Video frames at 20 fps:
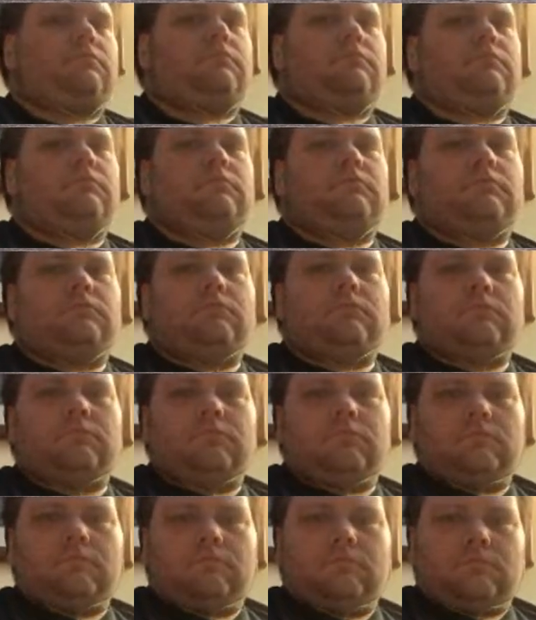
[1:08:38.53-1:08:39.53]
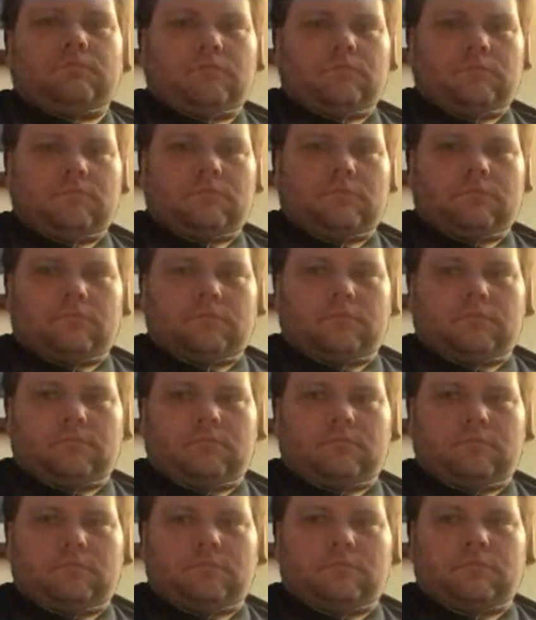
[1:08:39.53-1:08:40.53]
You said, yep, those patterns,
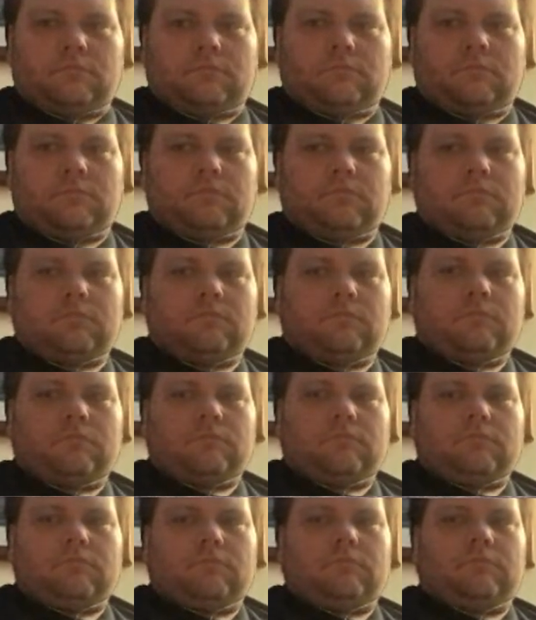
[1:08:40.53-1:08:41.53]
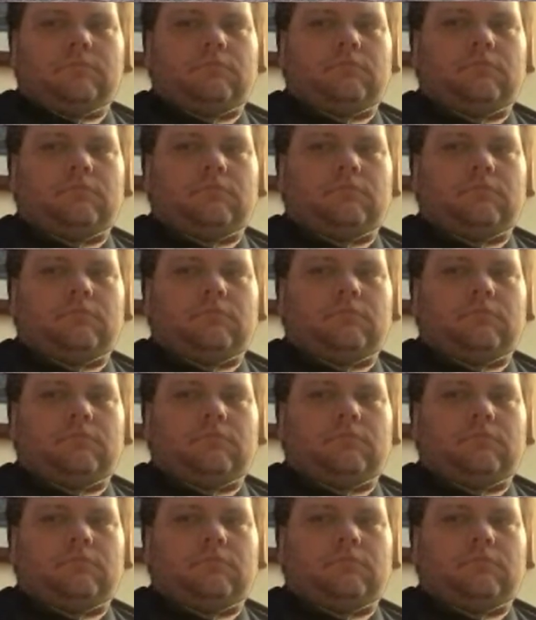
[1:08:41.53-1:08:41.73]
you have to be exact